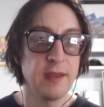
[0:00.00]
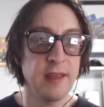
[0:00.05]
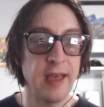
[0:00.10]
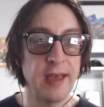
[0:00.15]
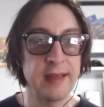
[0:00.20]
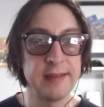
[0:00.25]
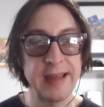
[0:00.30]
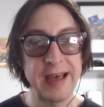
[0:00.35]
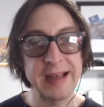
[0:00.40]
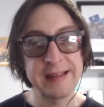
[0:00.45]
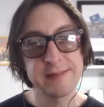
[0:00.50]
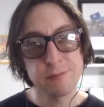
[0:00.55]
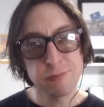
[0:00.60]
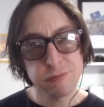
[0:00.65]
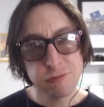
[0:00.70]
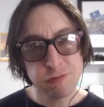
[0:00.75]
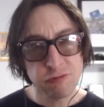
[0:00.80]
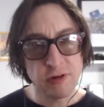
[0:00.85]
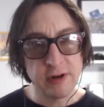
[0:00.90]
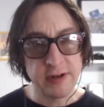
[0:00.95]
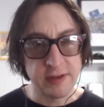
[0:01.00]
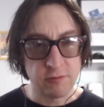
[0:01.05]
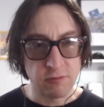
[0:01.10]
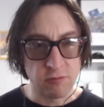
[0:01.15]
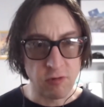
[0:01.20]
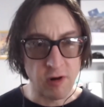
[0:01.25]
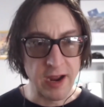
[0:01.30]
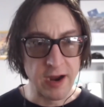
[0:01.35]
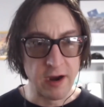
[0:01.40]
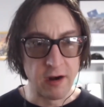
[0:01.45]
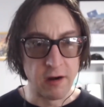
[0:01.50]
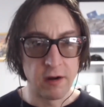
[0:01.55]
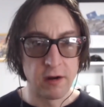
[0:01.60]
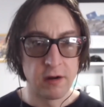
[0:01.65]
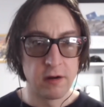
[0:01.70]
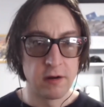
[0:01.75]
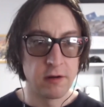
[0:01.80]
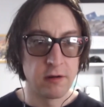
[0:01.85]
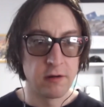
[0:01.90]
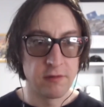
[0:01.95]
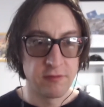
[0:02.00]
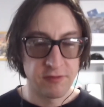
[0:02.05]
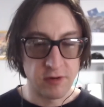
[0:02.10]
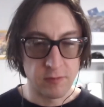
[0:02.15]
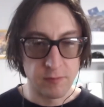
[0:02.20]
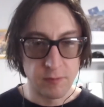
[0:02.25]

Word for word: and that's pretty rare for